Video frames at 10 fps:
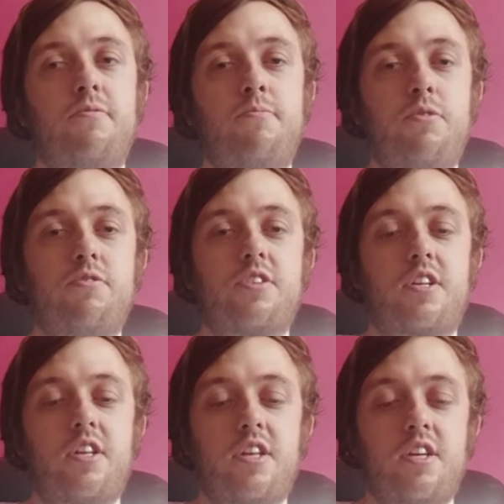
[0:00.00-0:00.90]

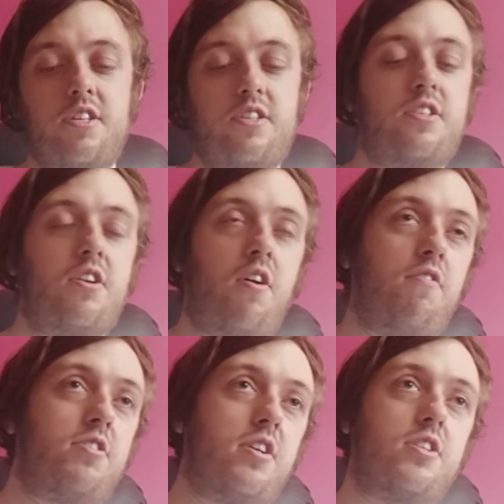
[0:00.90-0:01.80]
Musically, it's
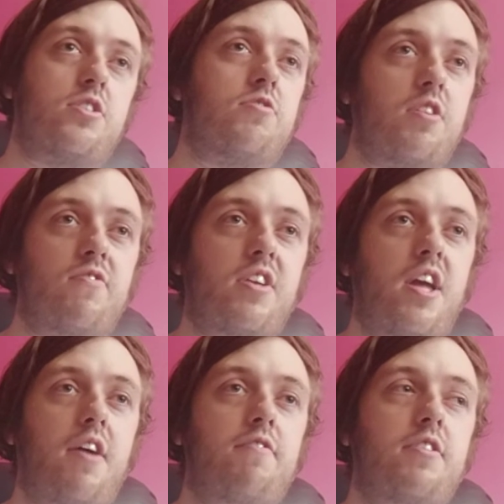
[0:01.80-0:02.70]
obviously extremely
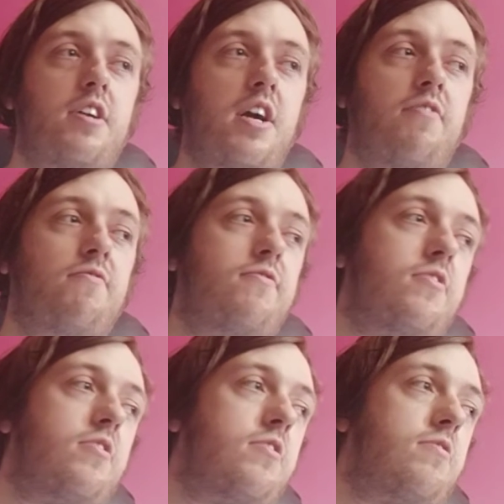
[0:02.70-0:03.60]
heavy, and
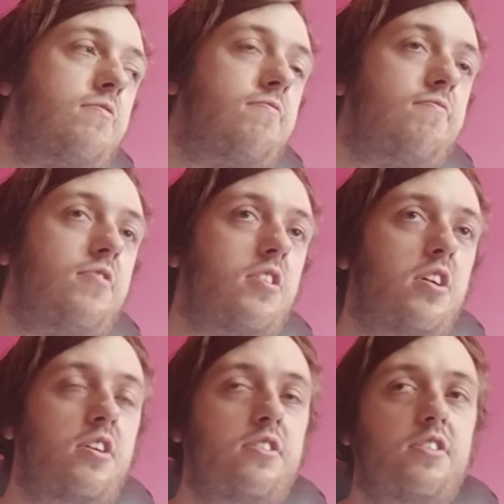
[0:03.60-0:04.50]

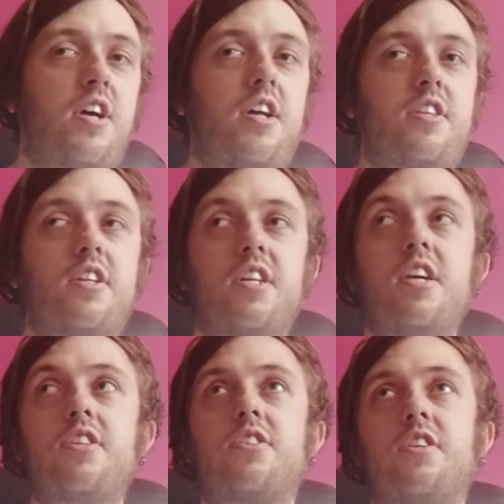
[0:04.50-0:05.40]
the
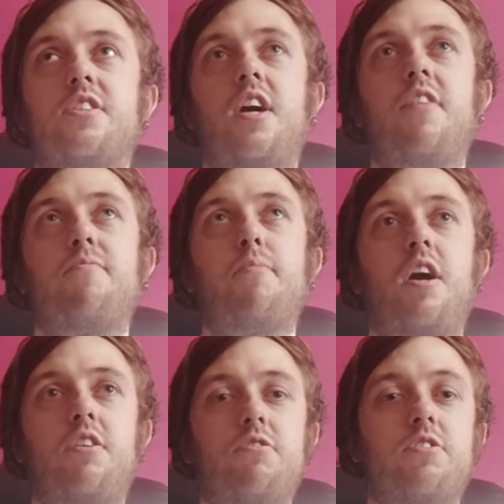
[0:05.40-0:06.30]
leads that Michael